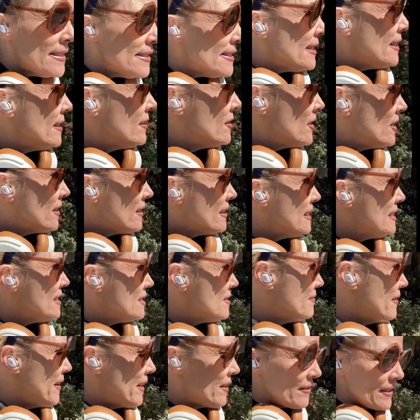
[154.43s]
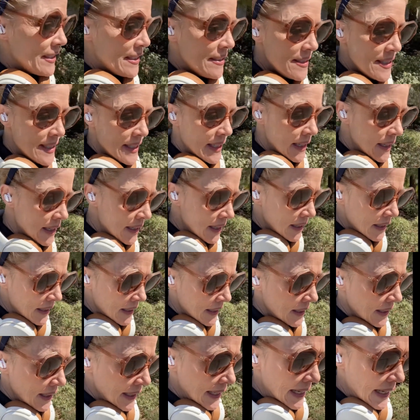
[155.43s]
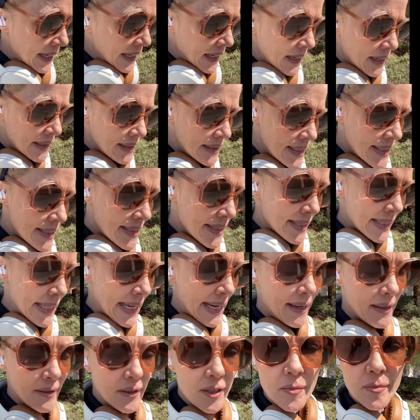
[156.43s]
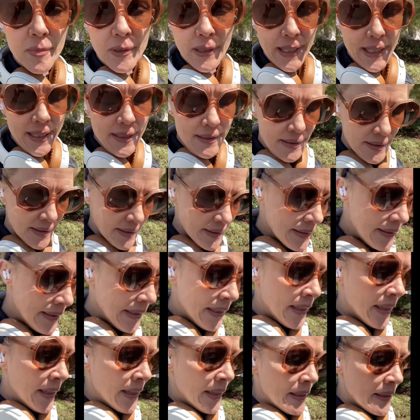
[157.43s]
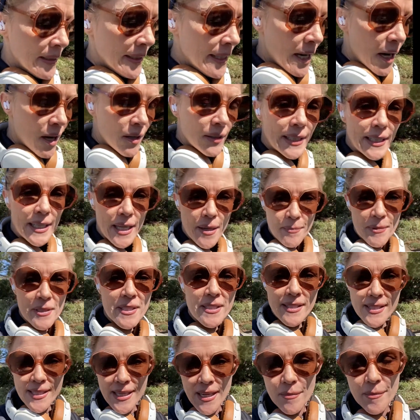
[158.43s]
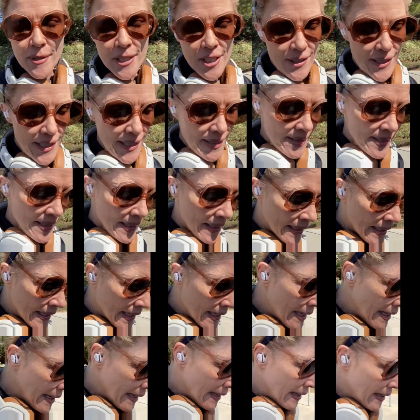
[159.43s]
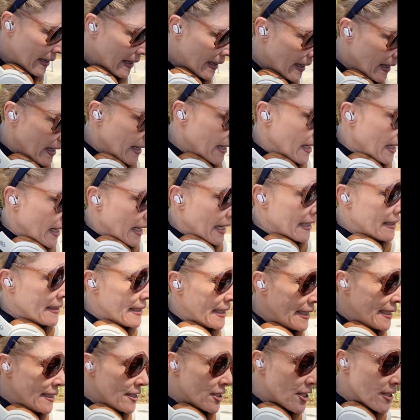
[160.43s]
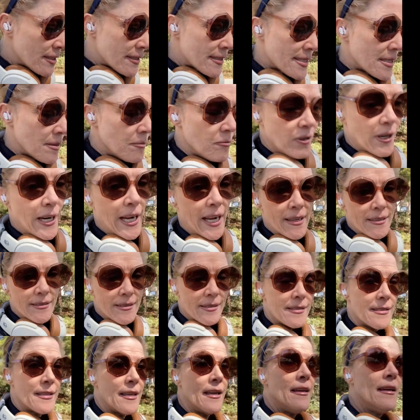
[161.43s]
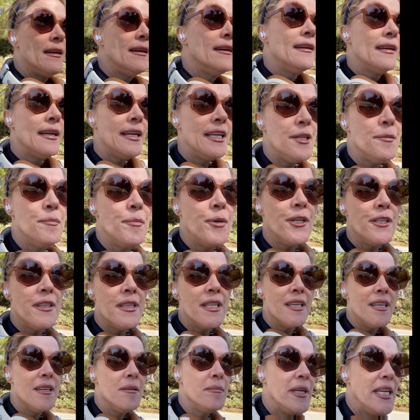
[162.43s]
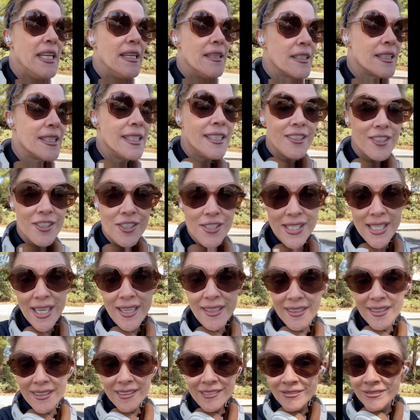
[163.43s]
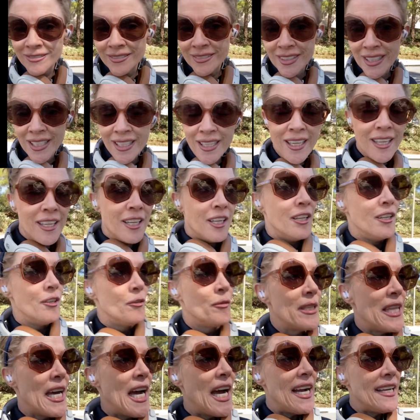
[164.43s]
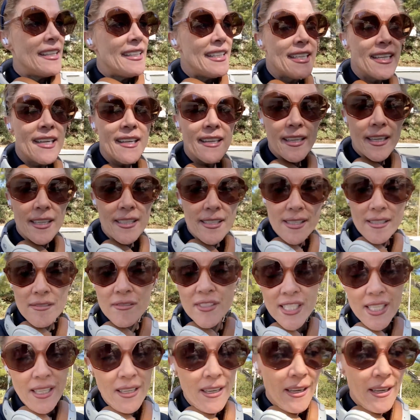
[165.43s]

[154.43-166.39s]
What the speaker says: he took these veterans and he scanned their brains. They all lit up in the same areas. And then he took some rats and he put them in a clinical setting with highly concussive